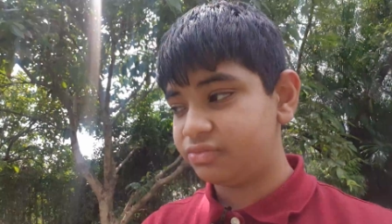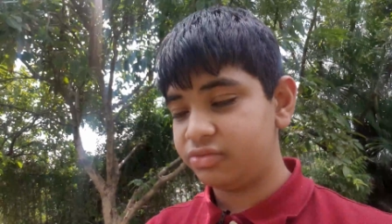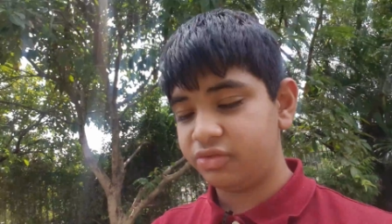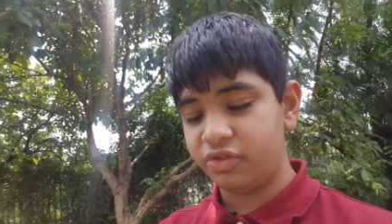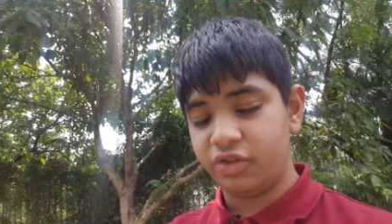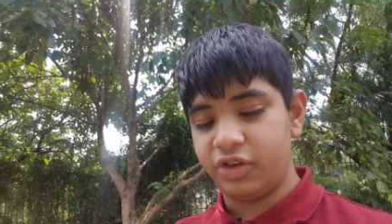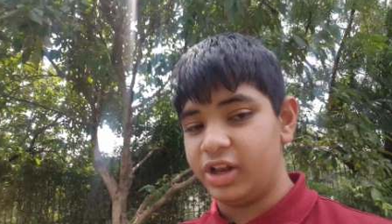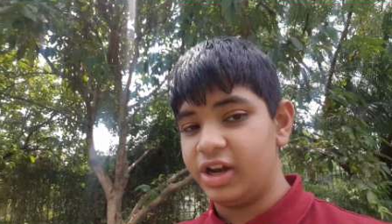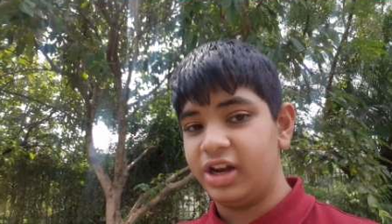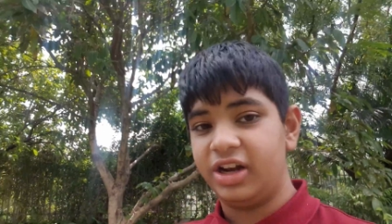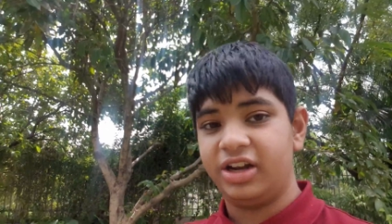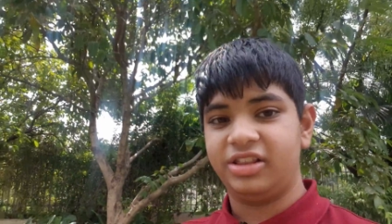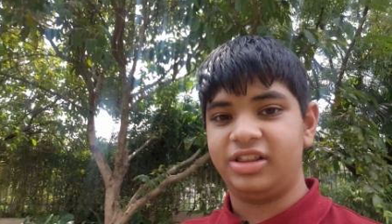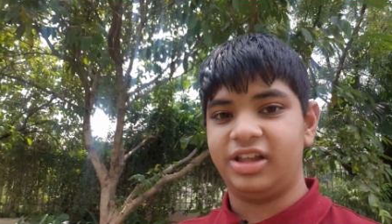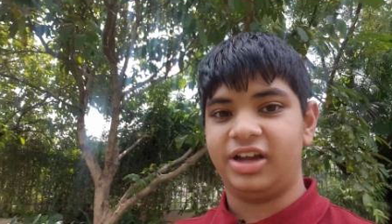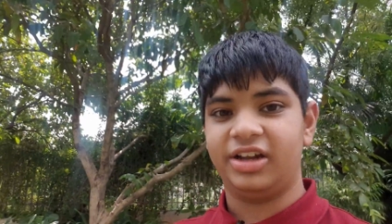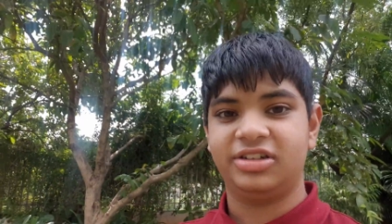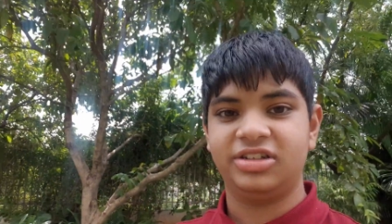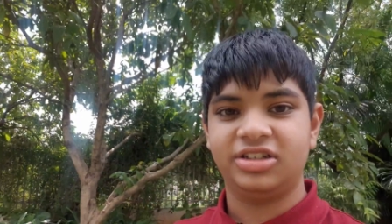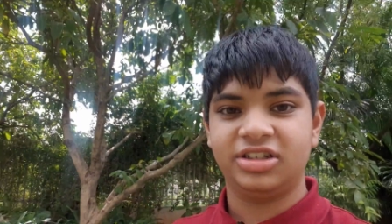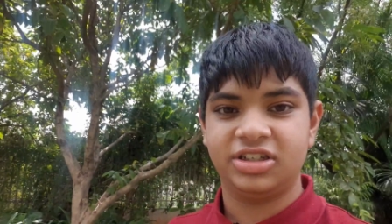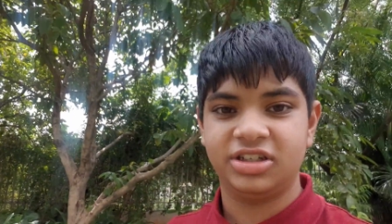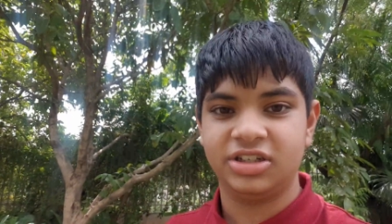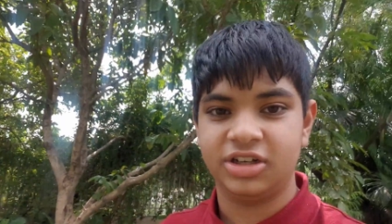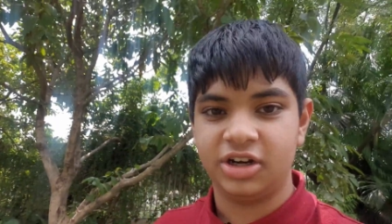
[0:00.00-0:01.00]
Well,
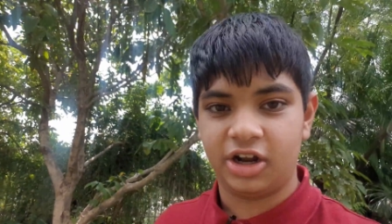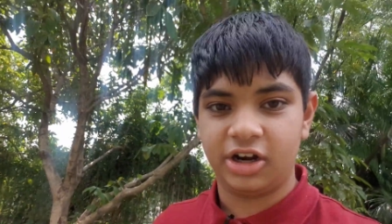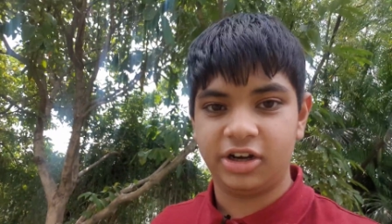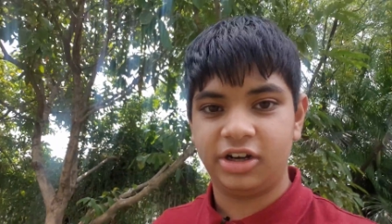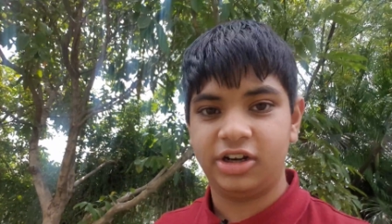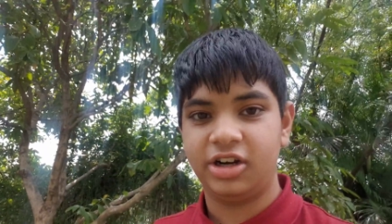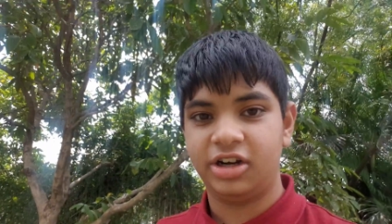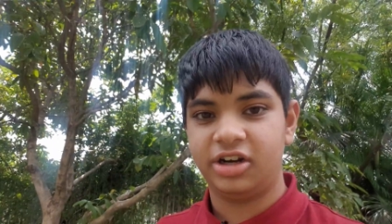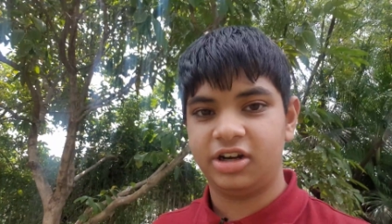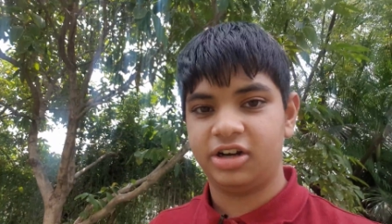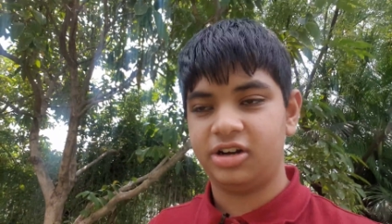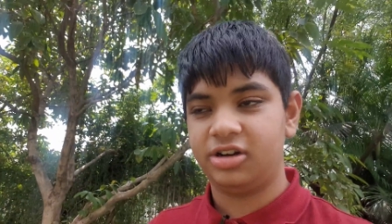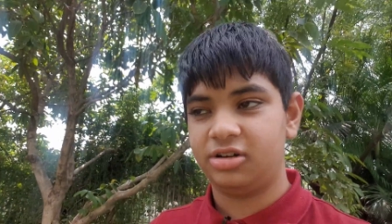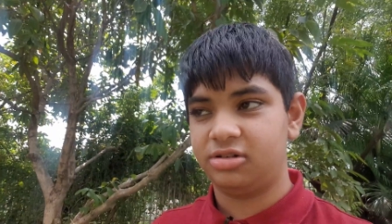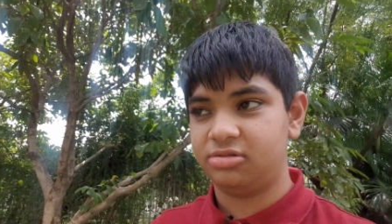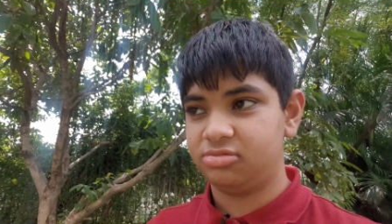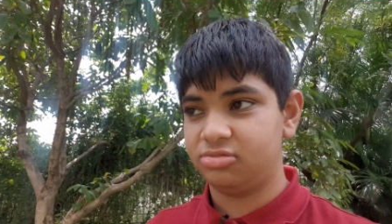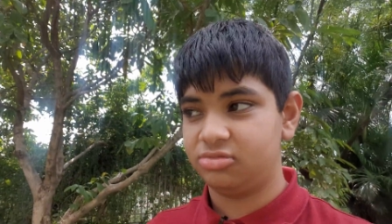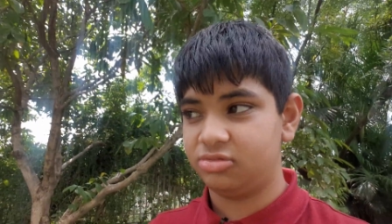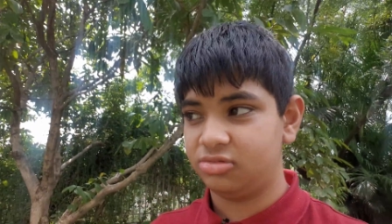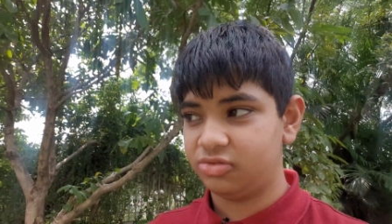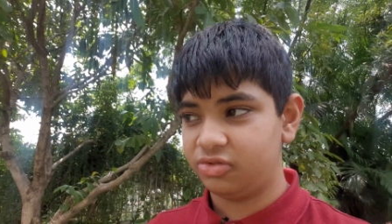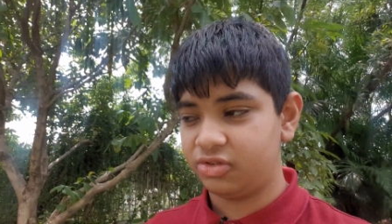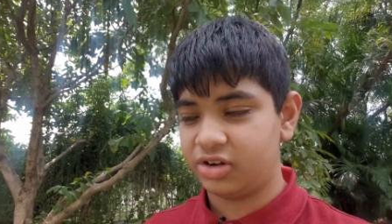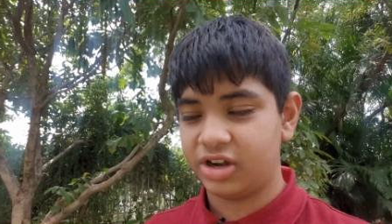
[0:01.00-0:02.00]
that's not
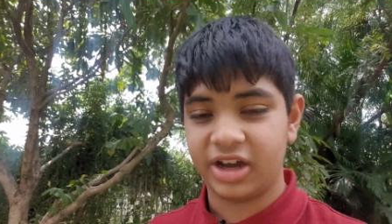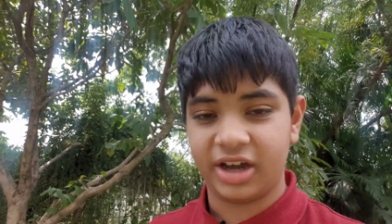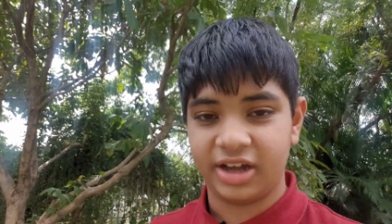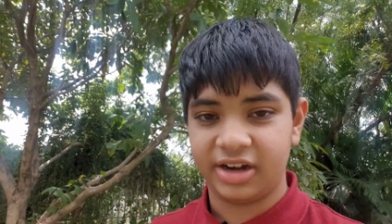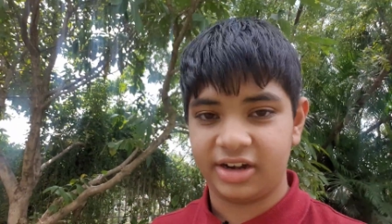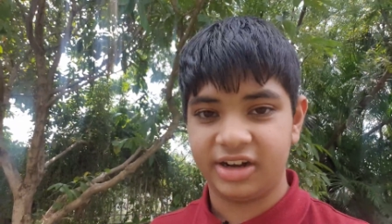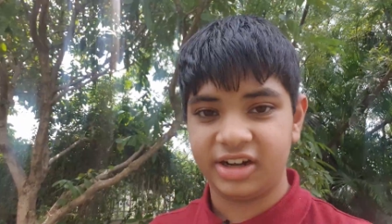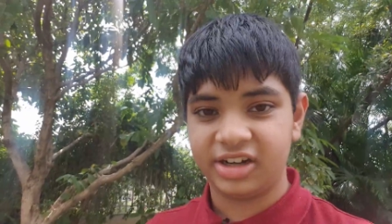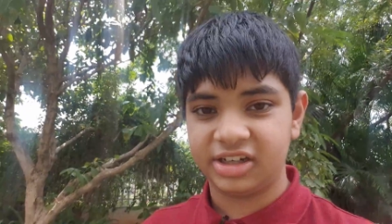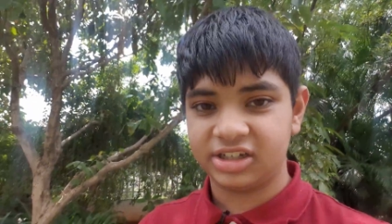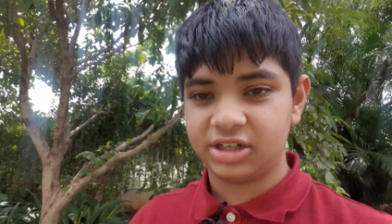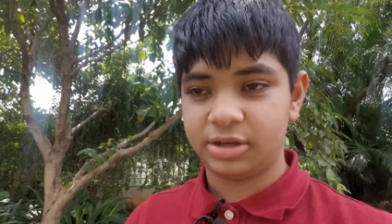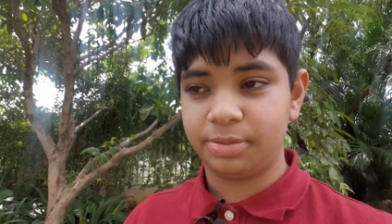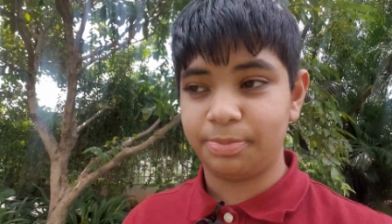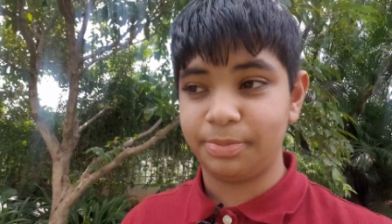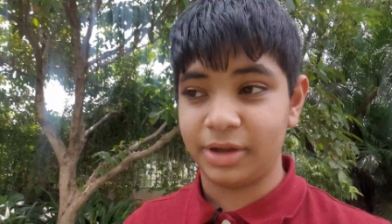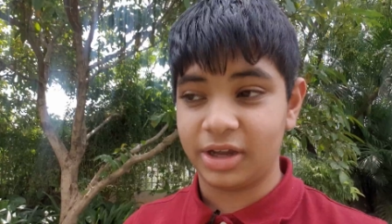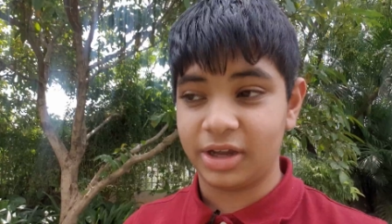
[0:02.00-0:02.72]
correct,